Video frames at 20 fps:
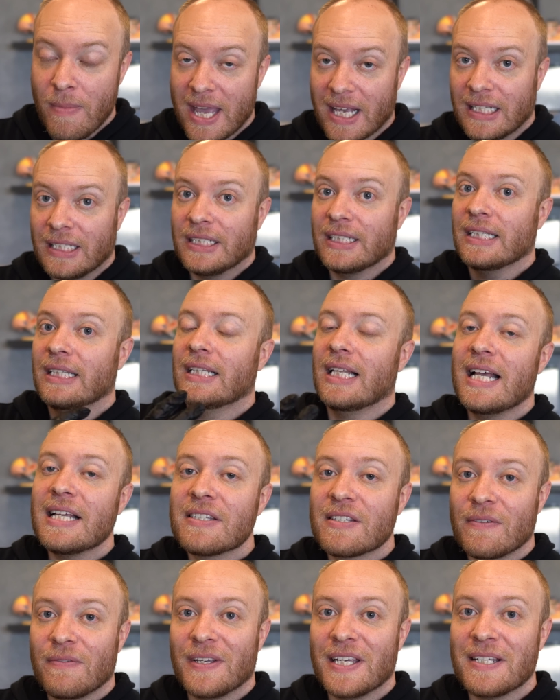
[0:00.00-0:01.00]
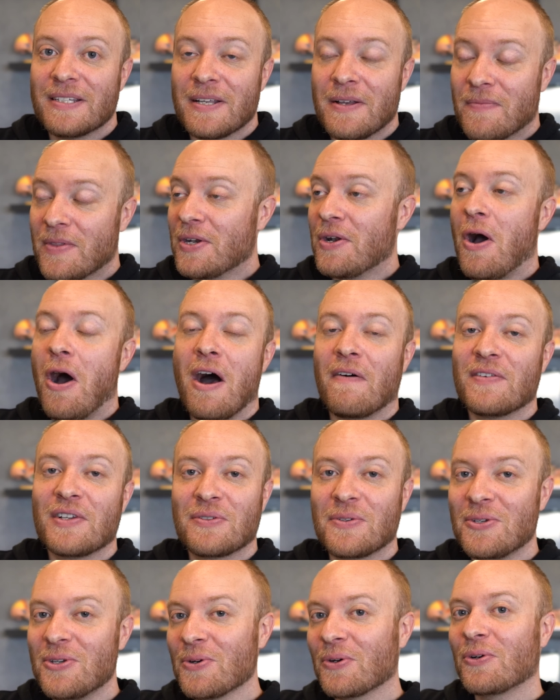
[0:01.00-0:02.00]
make less of it, then
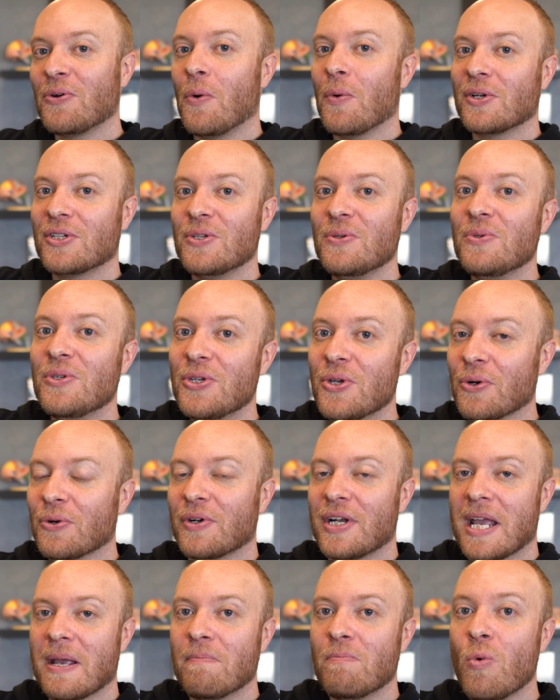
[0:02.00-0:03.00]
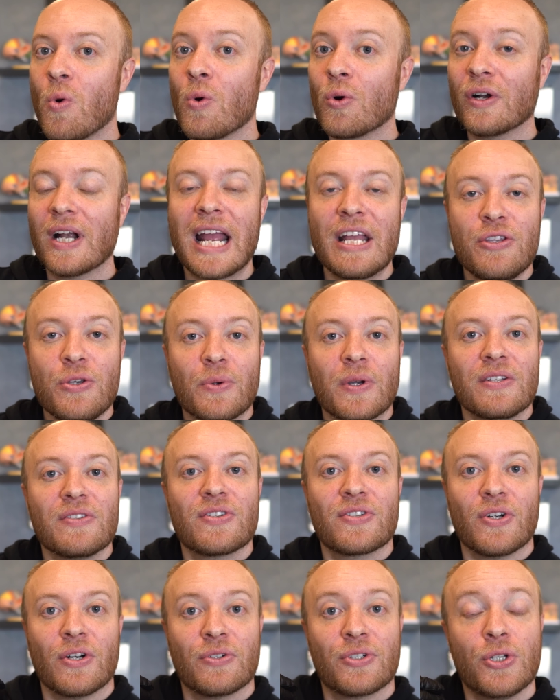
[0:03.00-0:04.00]
obviously you're going to urinate more and you can
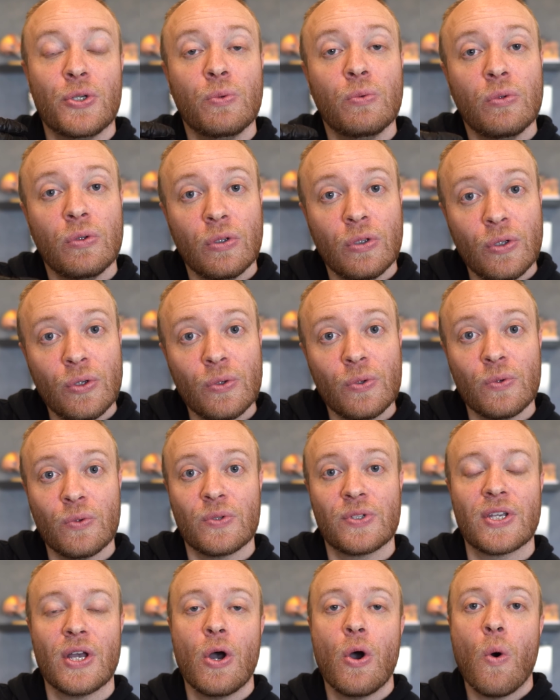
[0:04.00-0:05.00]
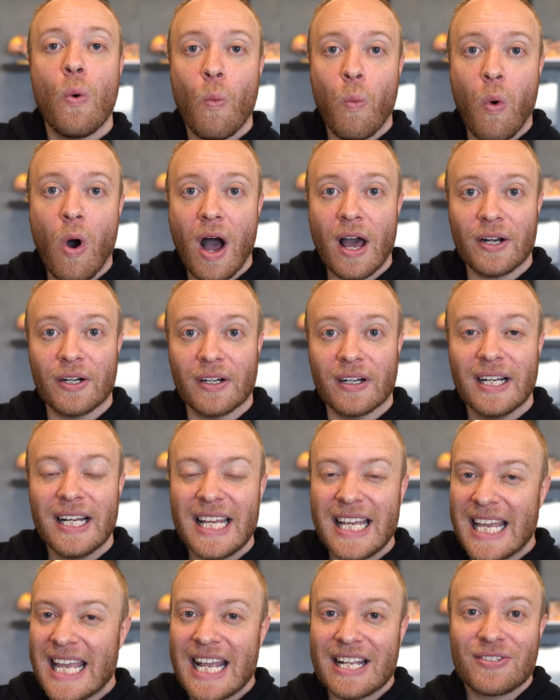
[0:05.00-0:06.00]
start to lose water.
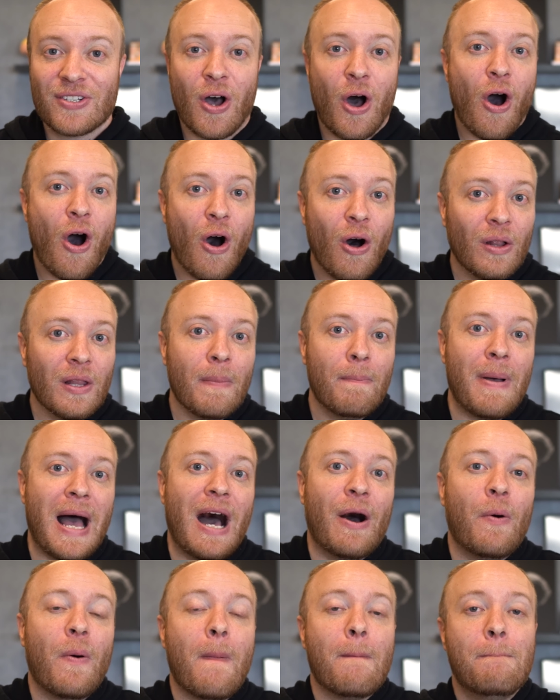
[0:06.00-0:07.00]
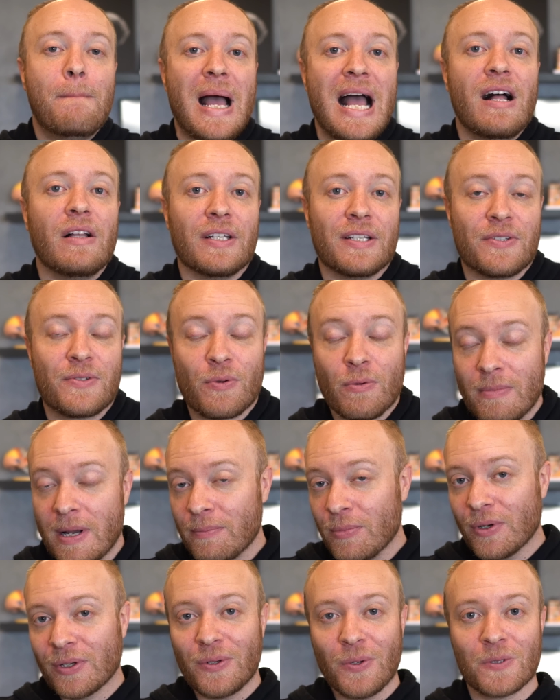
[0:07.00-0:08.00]
It's all about balance.
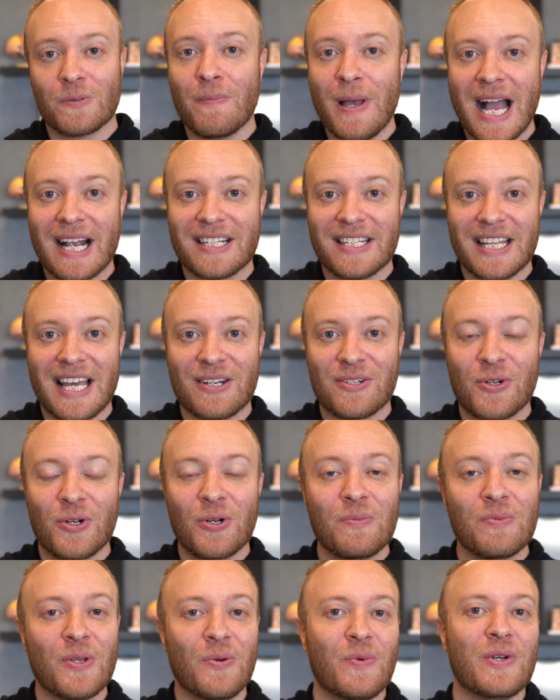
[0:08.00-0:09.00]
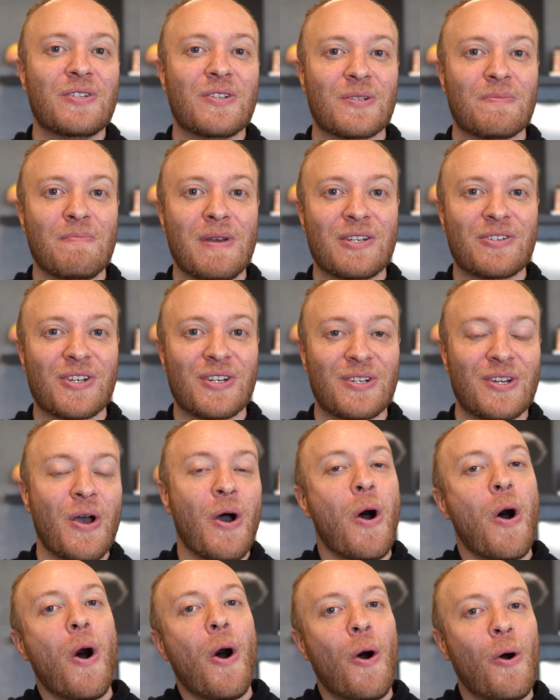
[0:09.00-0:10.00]
Remember, it goes back to that term that we just mentioned,
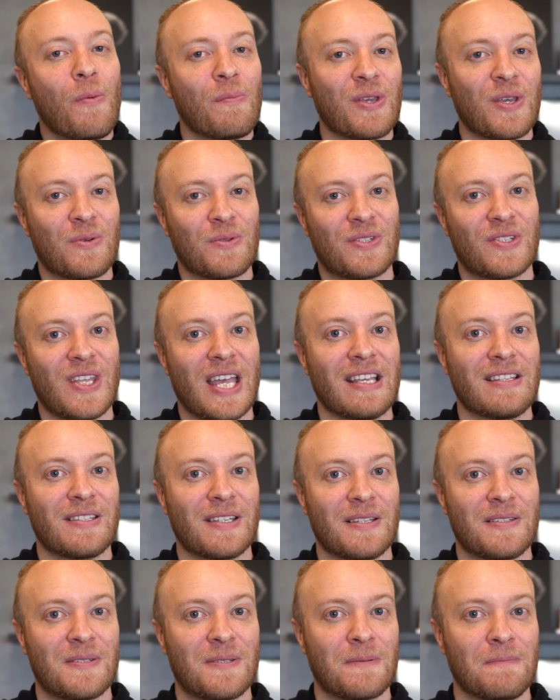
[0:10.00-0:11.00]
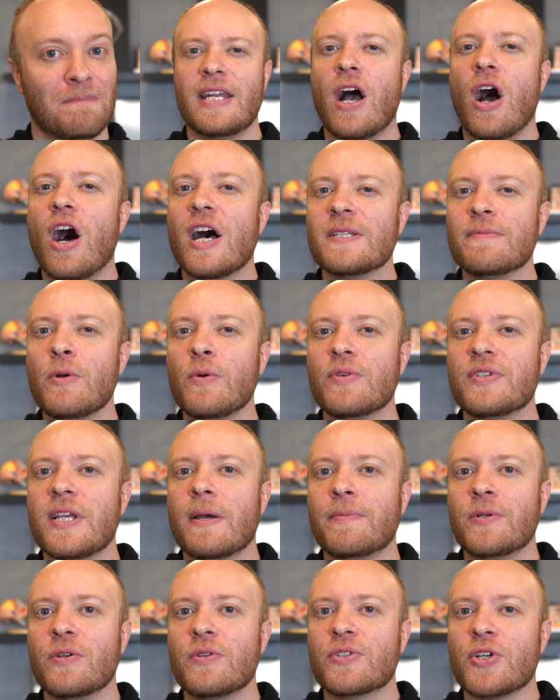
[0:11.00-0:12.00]
homeostasis. Now,
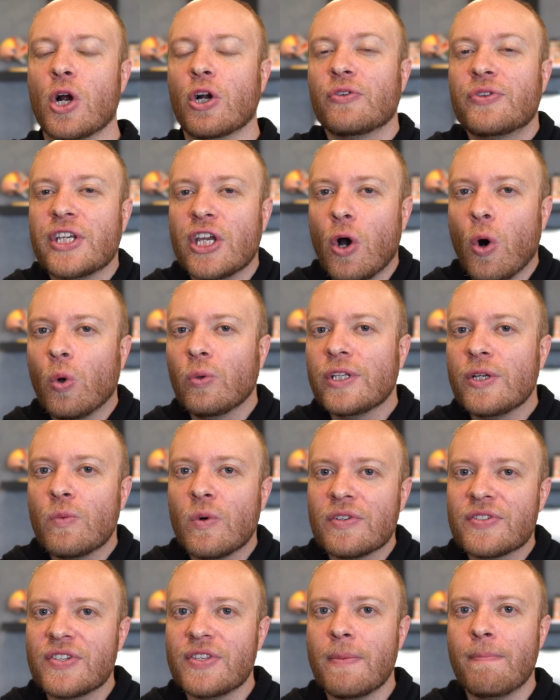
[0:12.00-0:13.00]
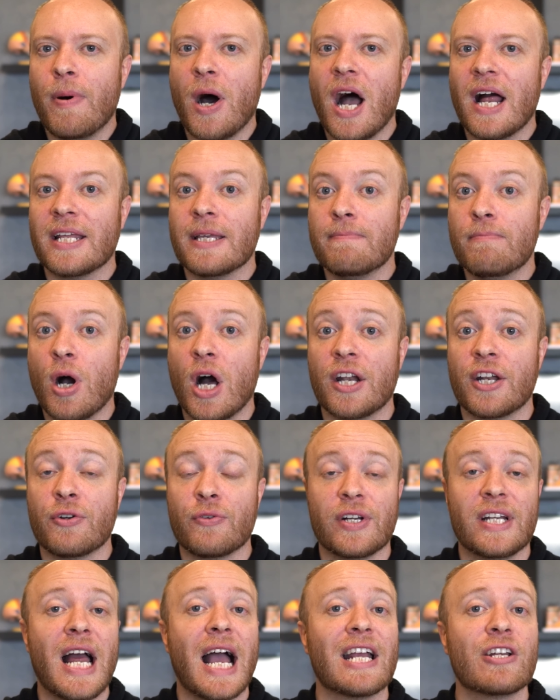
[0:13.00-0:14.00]
osmoreceptors aren't the only ones in the body
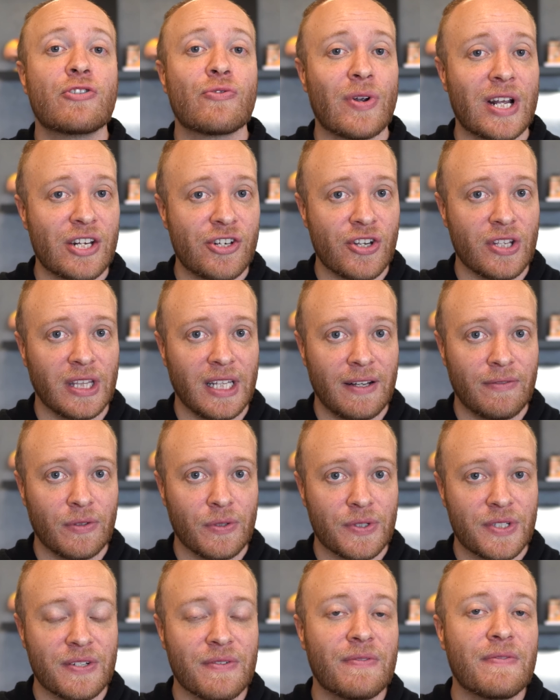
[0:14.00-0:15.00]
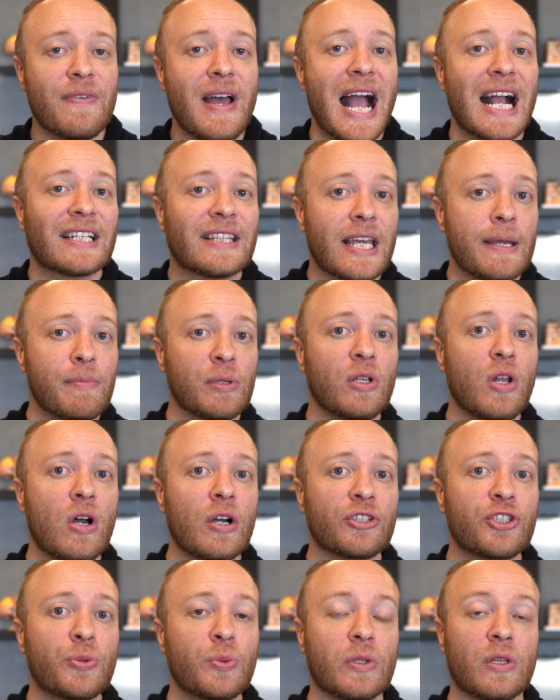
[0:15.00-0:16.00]
monitoring hydration levels. In fact, they
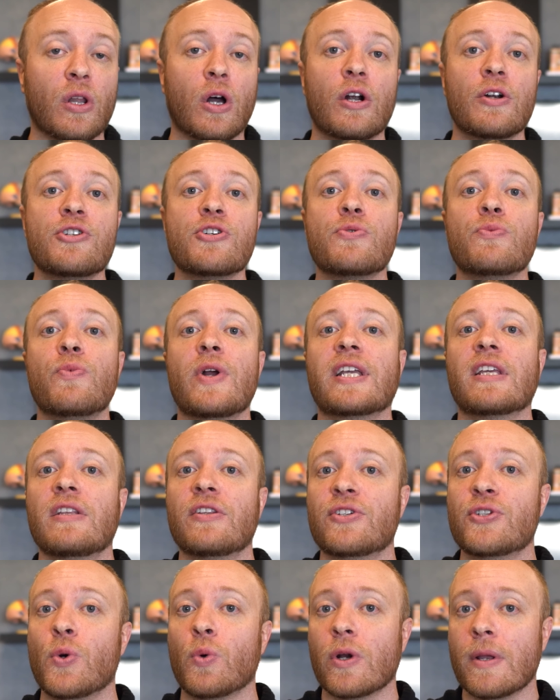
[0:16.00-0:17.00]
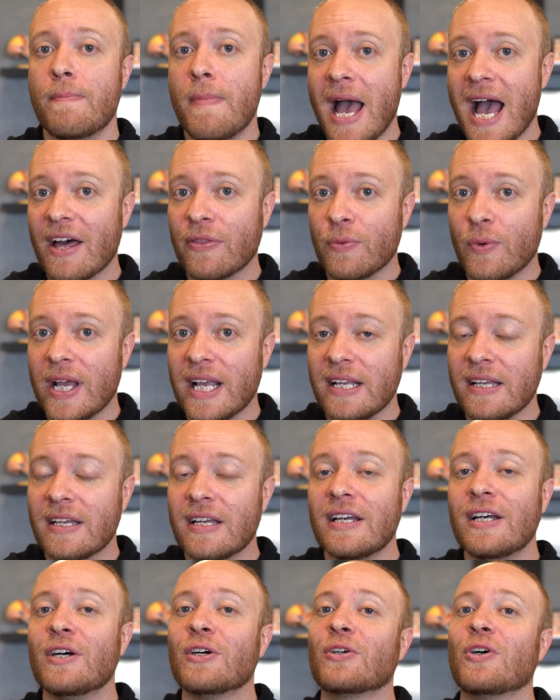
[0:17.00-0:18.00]
belong to a larger regulatory pathway
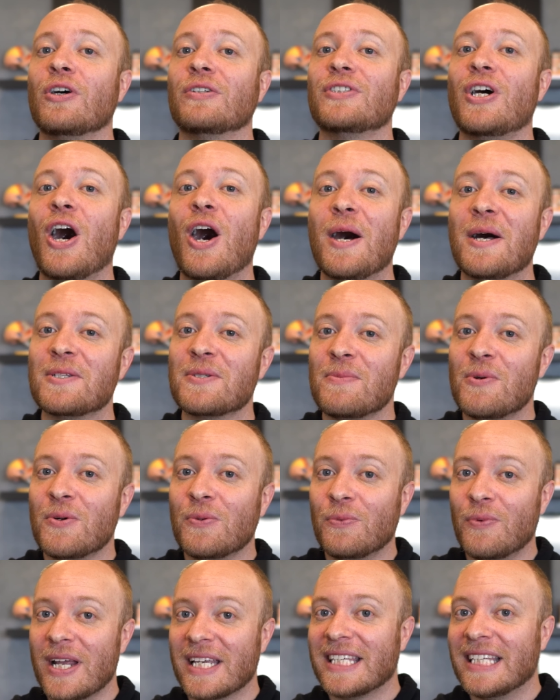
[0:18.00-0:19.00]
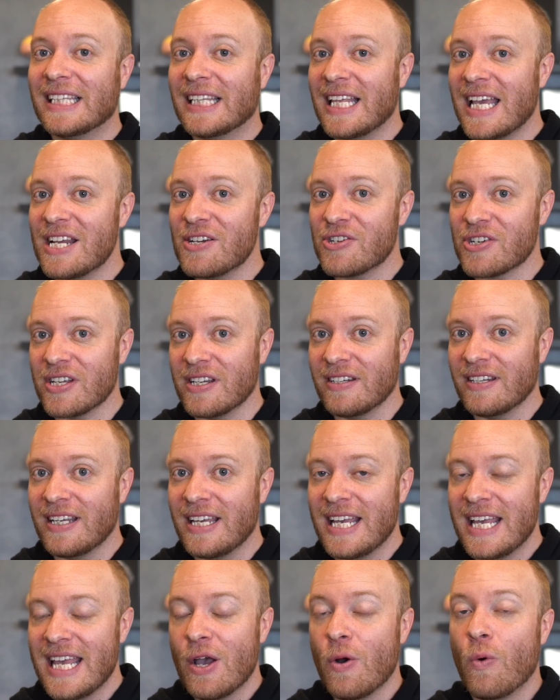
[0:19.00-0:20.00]
called osmoregulation.
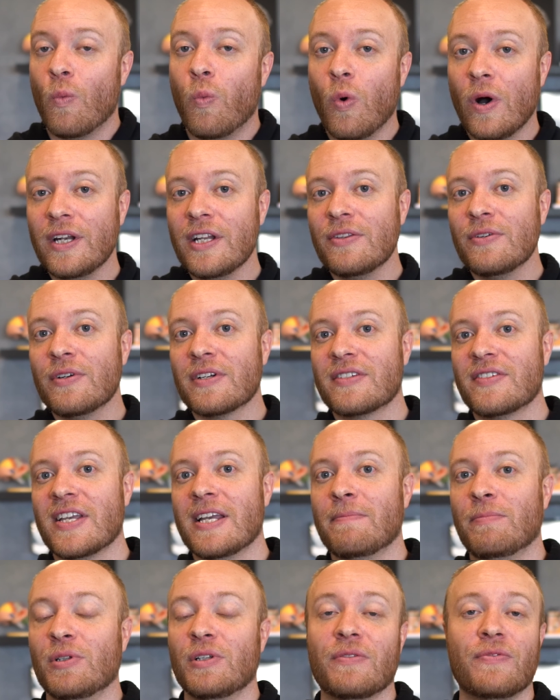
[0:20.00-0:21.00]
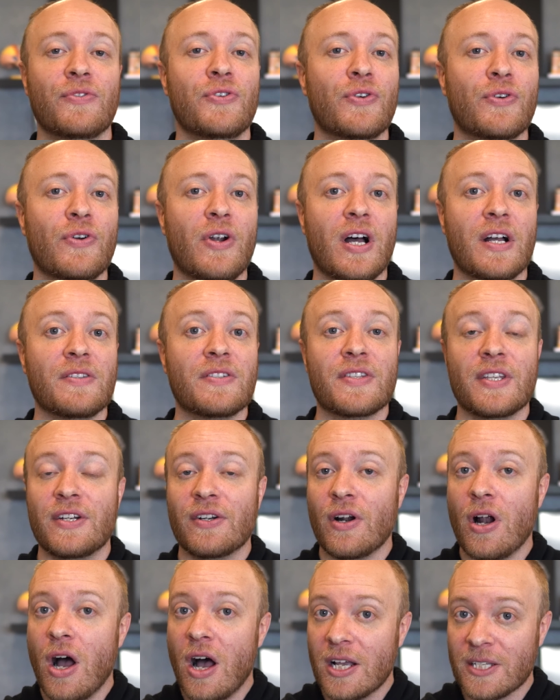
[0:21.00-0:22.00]
One other example of neurons that
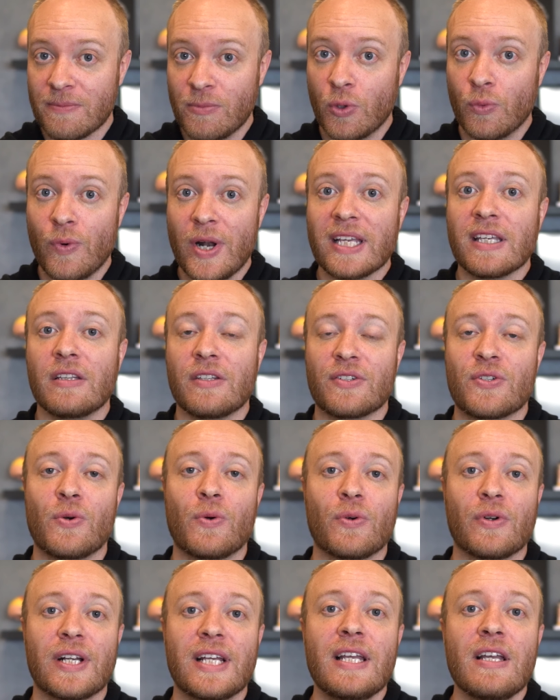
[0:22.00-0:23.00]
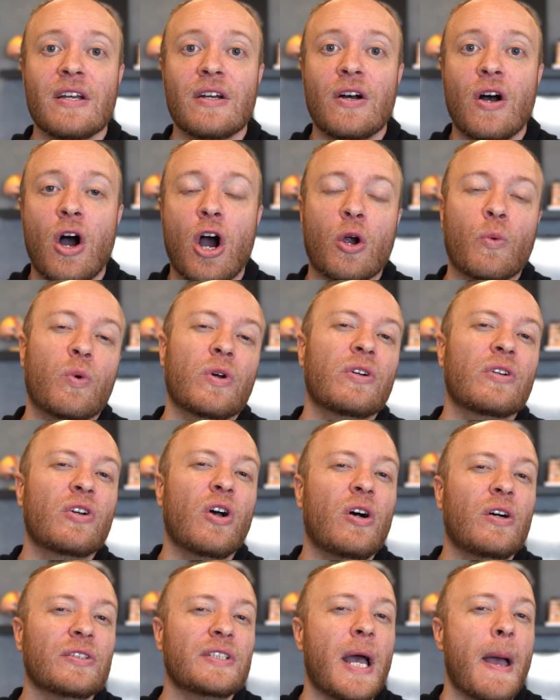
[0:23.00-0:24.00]
are osmoregulatory are what are
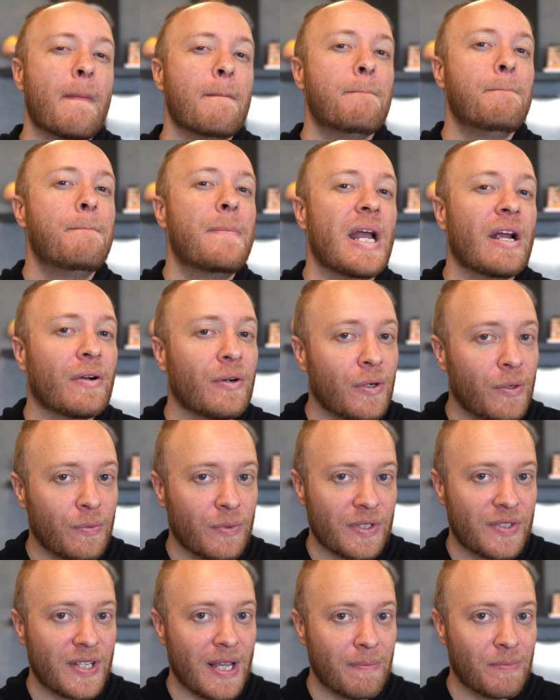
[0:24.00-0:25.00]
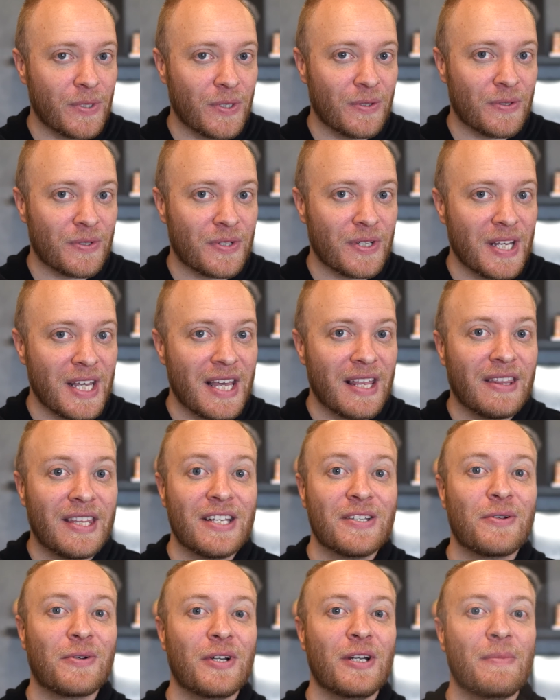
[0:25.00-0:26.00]
called baroreceptors.
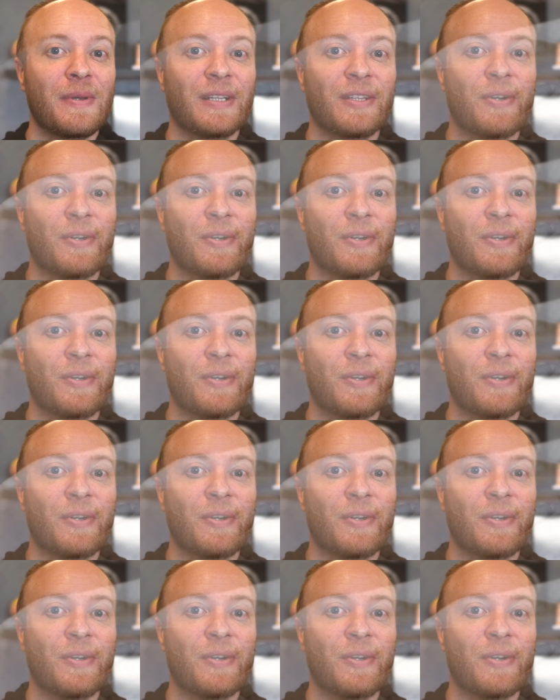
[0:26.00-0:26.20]
These are going to be